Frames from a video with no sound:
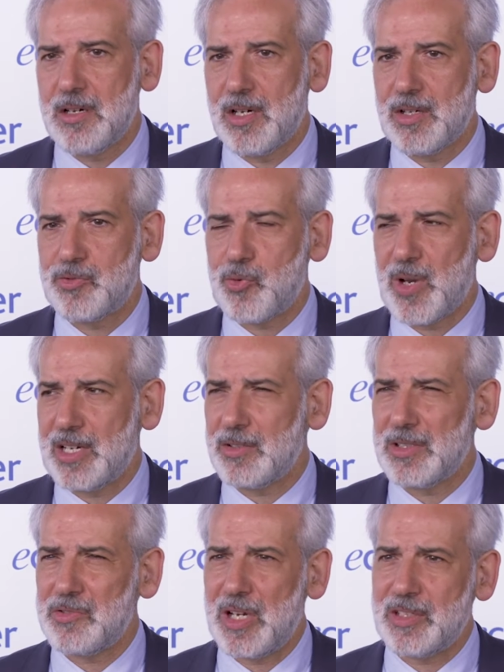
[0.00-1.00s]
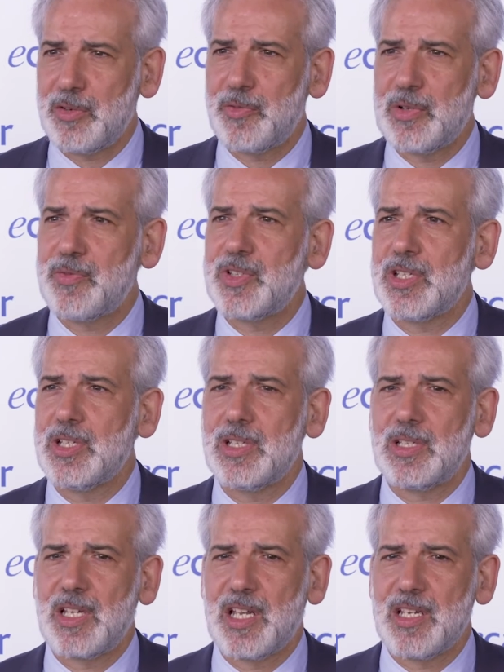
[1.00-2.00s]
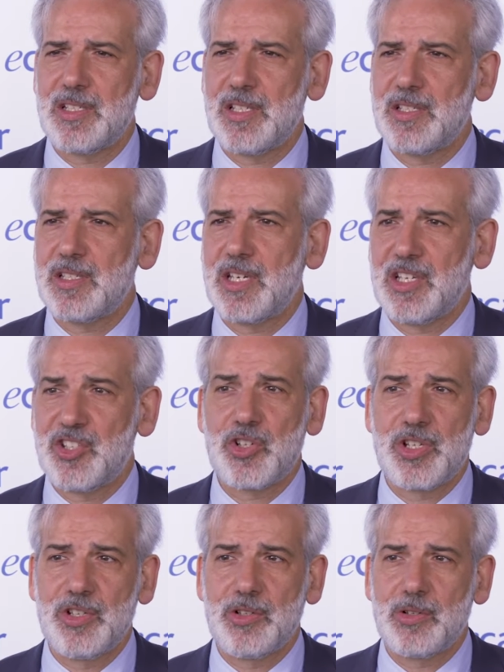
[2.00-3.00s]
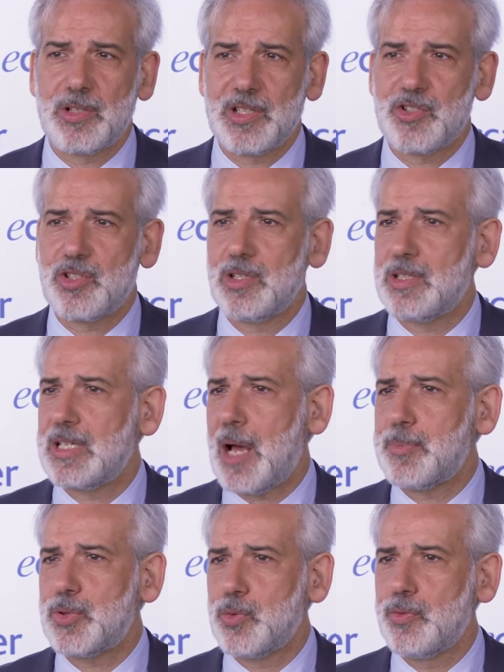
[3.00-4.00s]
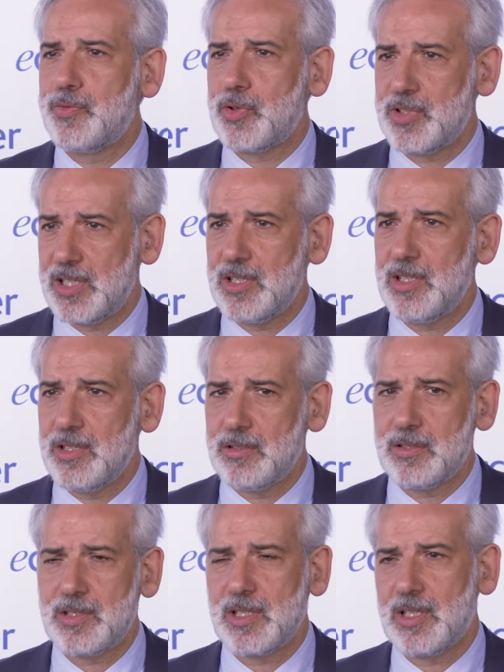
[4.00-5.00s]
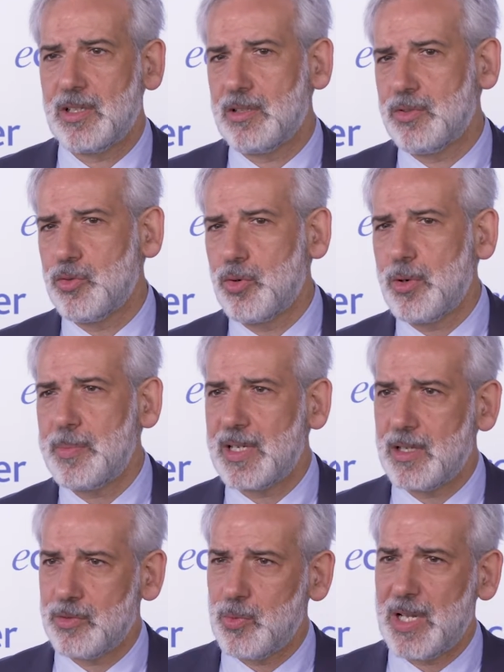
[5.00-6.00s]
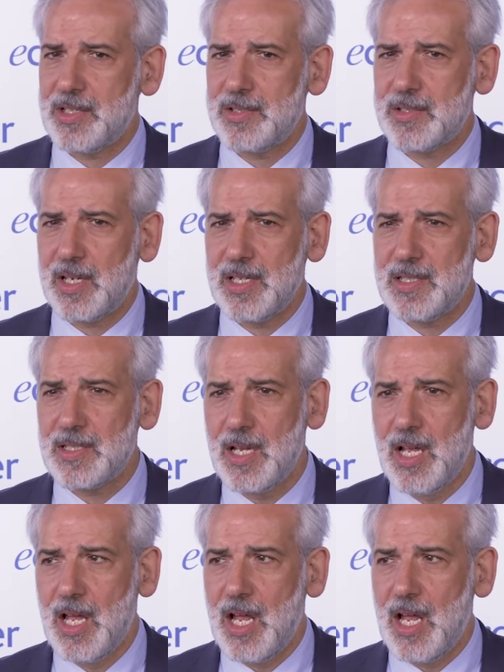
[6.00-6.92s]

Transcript: uh, 300, 350 cases each year in children up to 14 years in Europe and the United States.